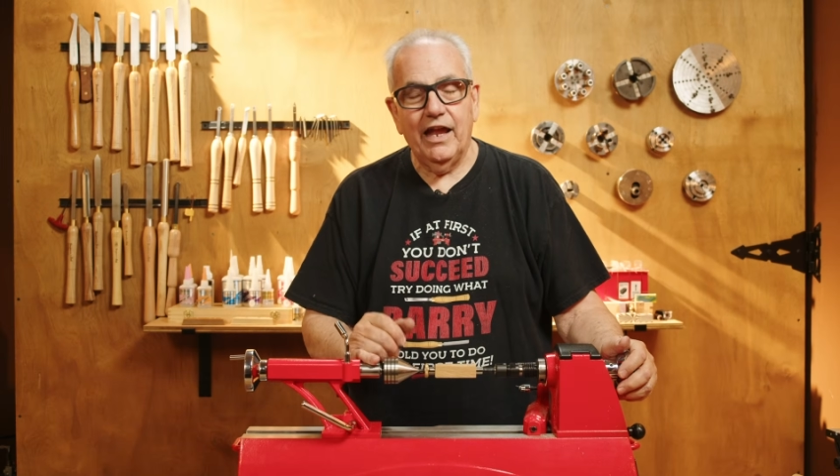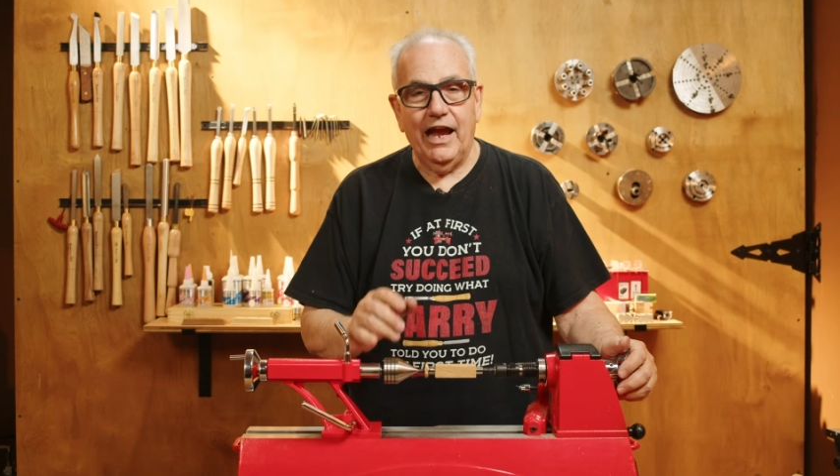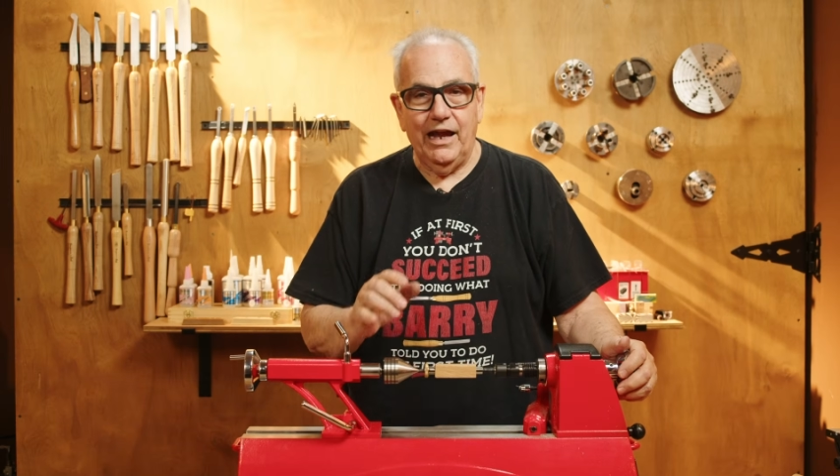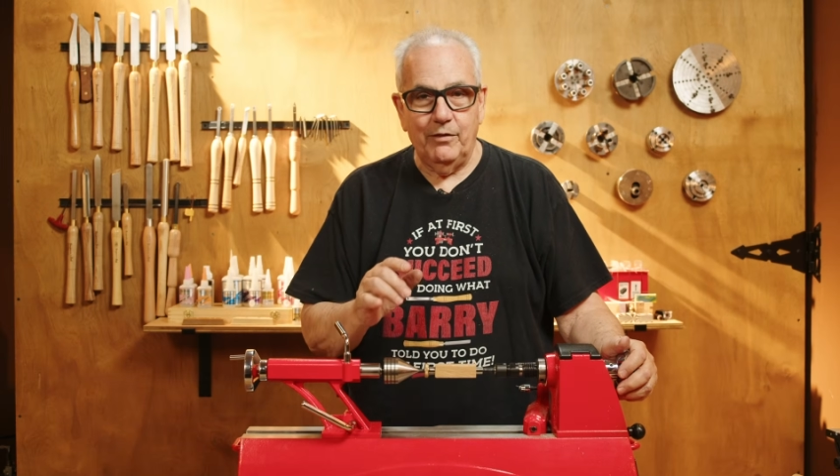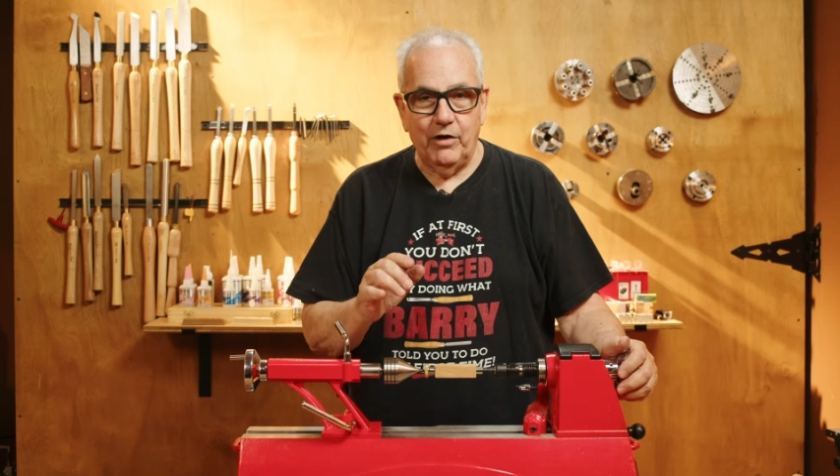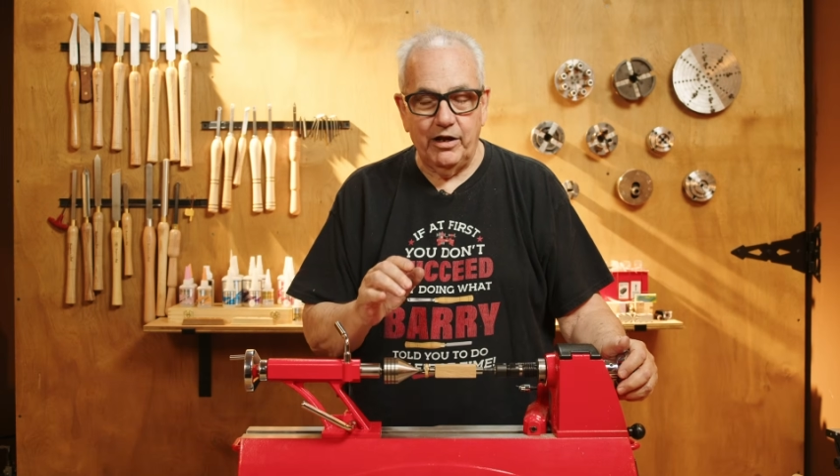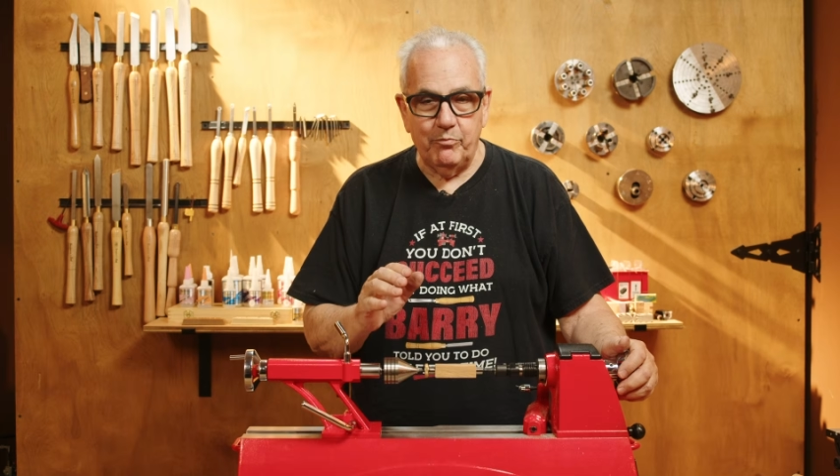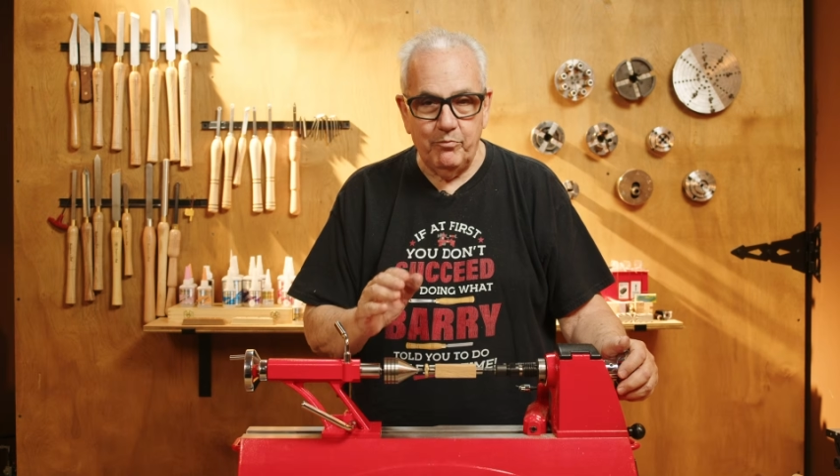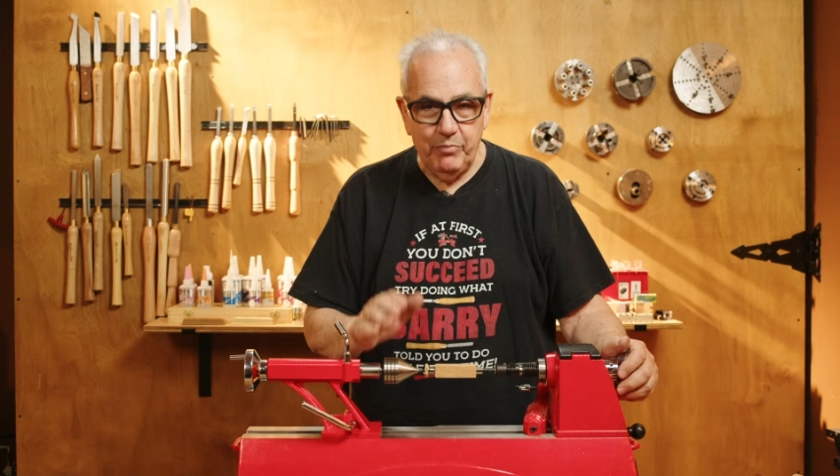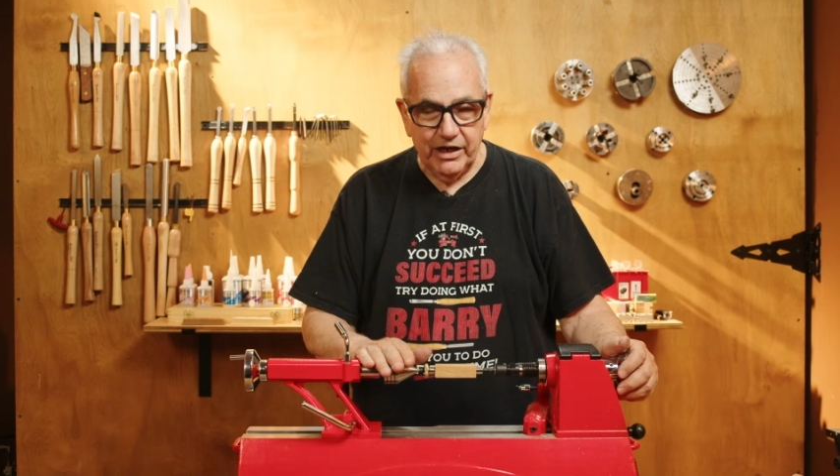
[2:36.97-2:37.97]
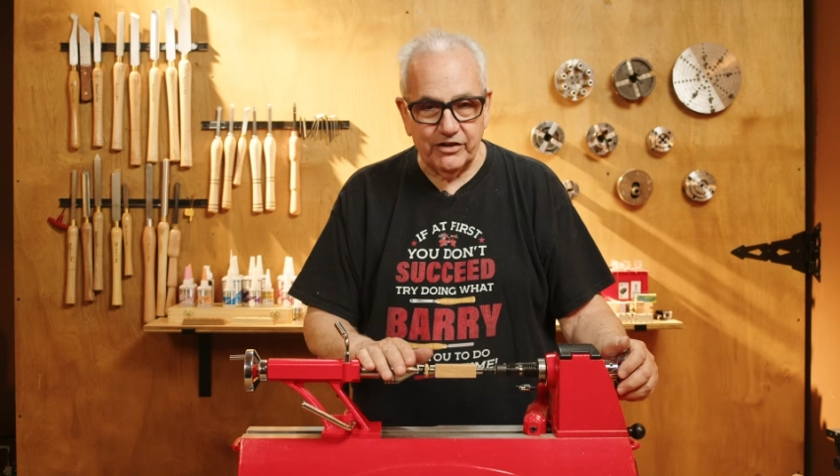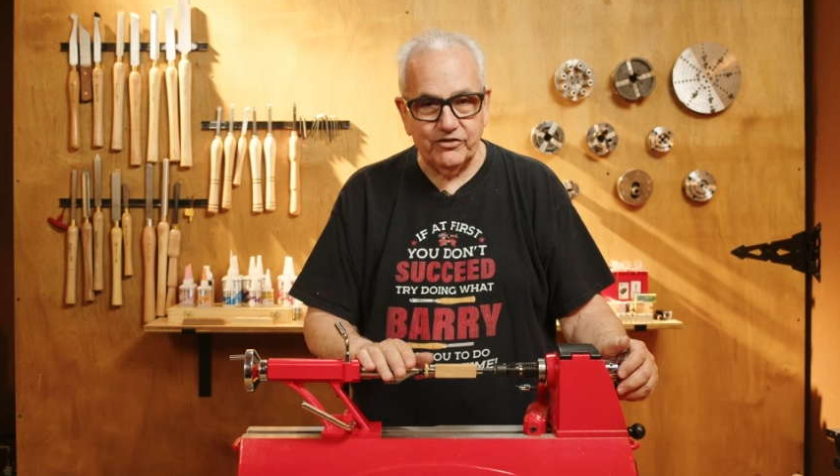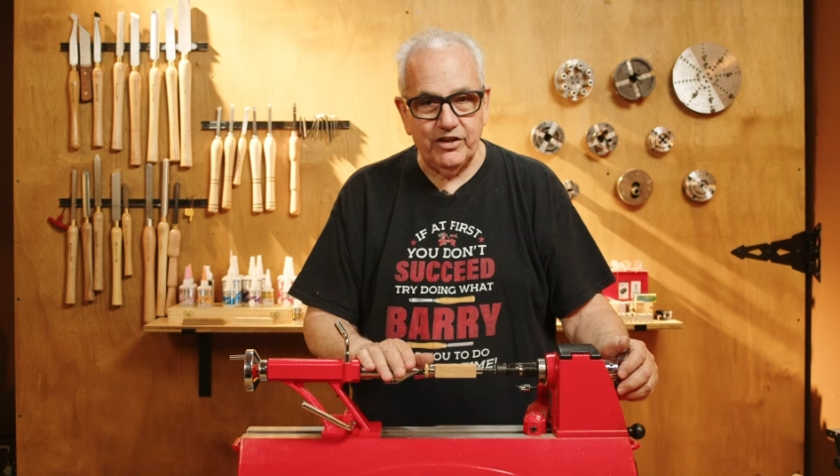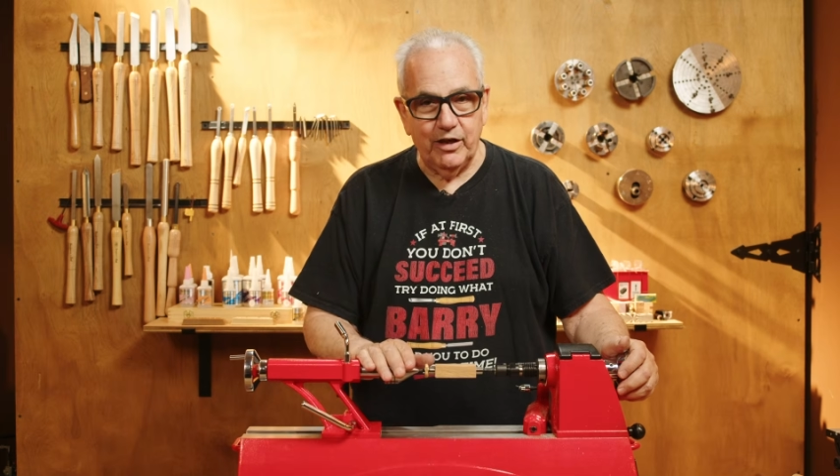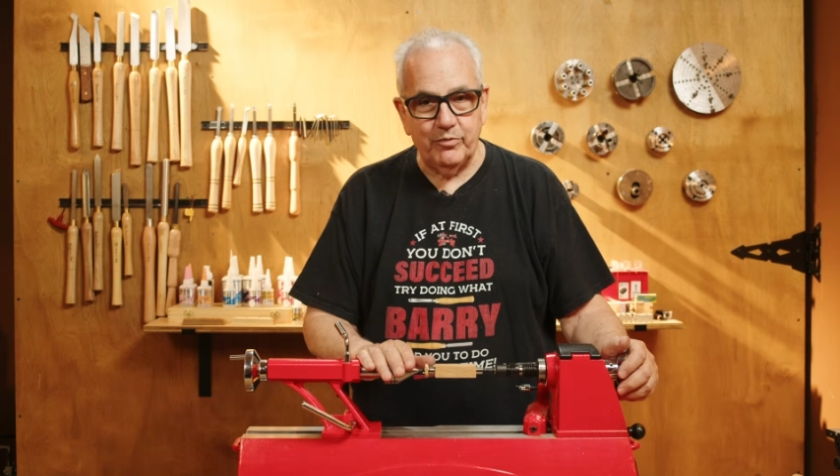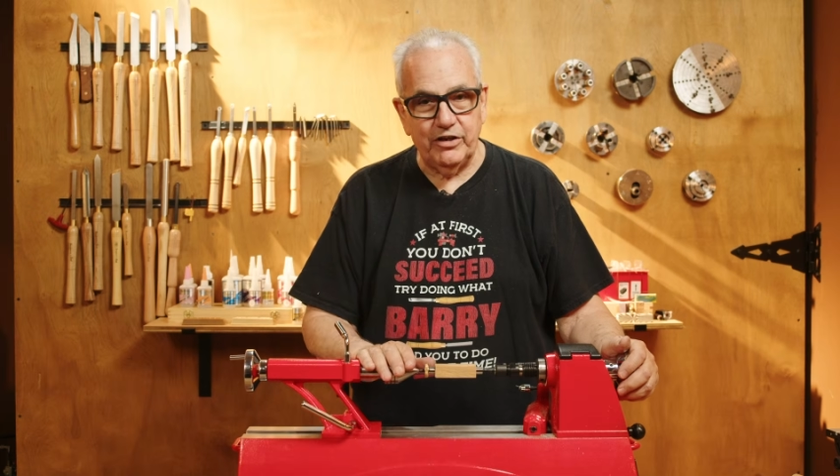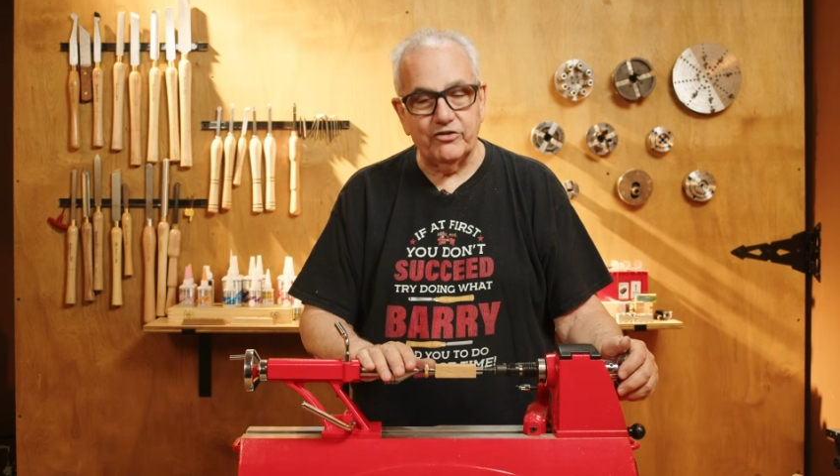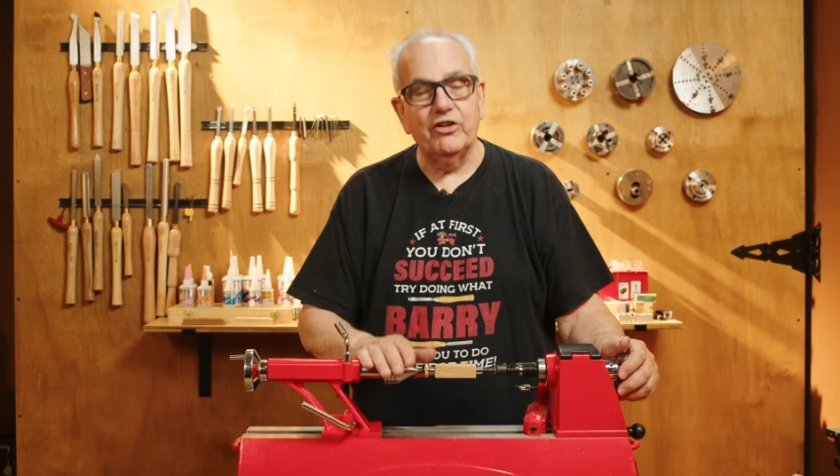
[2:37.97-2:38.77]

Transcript: And my biggest tip is